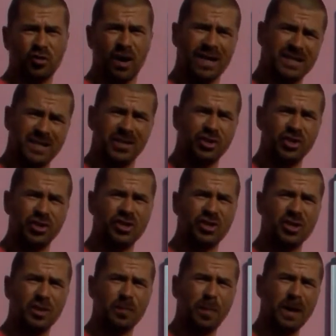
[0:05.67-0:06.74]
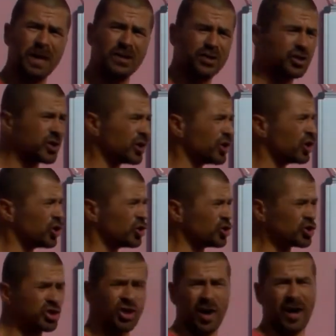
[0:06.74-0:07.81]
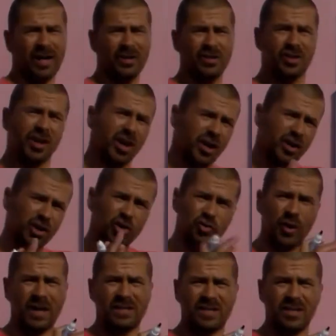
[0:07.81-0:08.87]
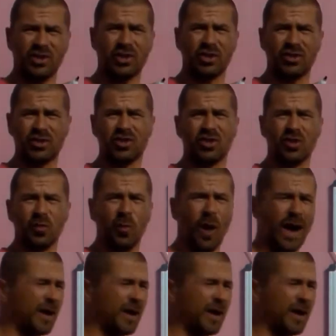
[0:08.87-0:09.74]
the transition to the beach, you change the transition to the